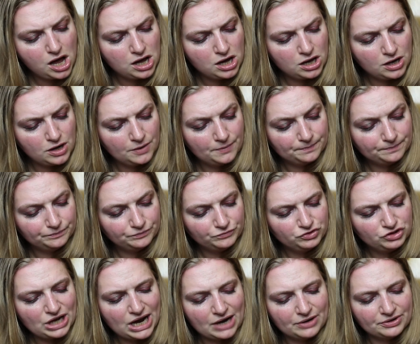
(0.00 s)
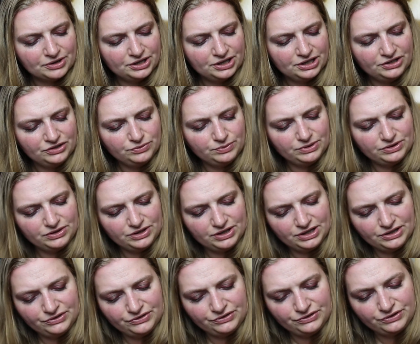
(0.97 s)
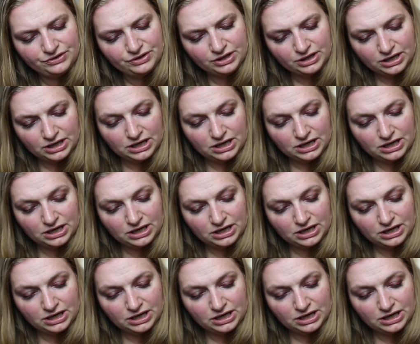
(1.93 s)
um, charities with this.